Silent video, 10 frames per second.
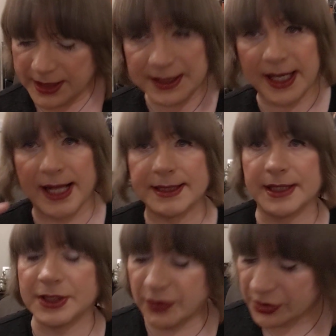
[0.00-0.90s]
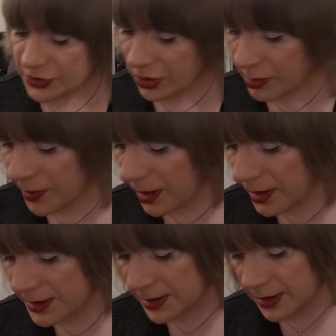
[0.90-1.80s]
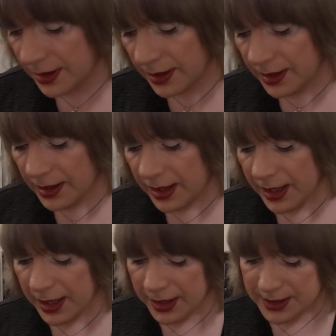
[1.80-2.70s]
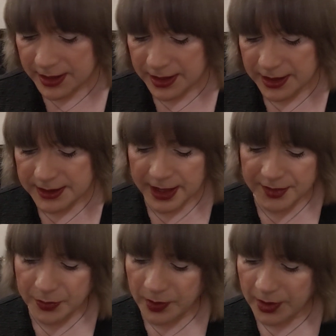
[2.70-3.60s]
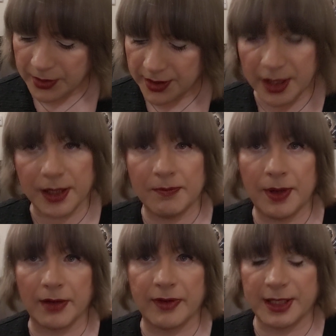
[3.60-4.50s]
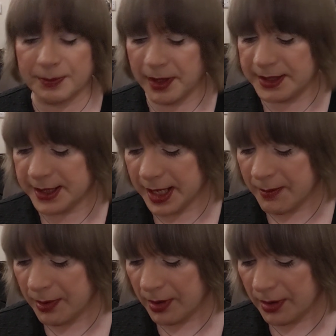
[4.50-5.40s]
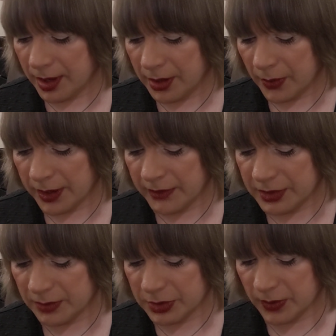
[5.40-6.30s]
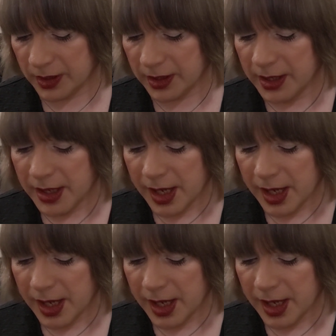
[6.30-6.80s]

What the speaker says: He's the catalyst for the story plot. He initially saves the world and then it backfires big time, but I don't want to give too much weight.